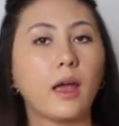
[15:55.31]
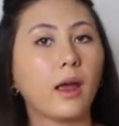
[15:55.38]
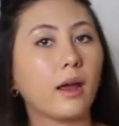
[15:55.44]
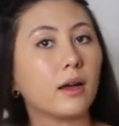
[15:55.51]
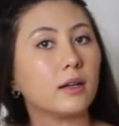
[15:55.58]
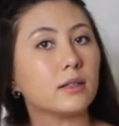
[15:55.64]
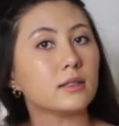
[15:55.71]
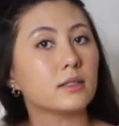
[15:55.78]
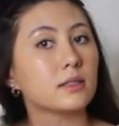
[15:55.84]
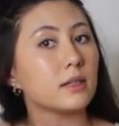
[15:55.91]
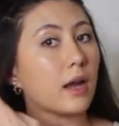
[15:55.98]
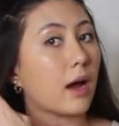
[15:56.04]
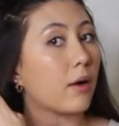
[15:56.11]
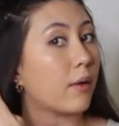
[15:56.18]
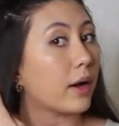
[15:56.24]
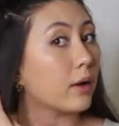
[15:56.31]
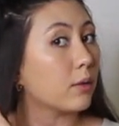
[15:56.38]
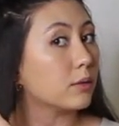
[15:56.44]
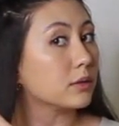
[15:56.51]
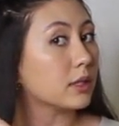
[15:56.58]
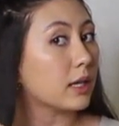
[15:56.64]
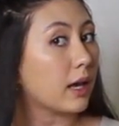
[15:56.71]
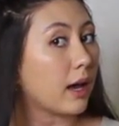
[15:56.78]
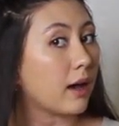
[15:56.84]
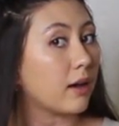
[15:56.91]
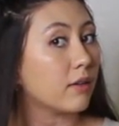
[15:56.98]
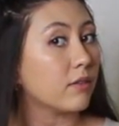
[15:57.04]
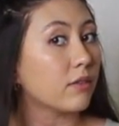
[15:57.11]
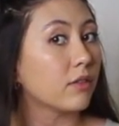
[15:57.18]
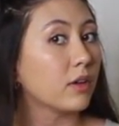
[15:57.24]
And now I only
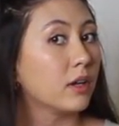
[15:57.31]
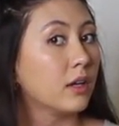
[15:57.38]
have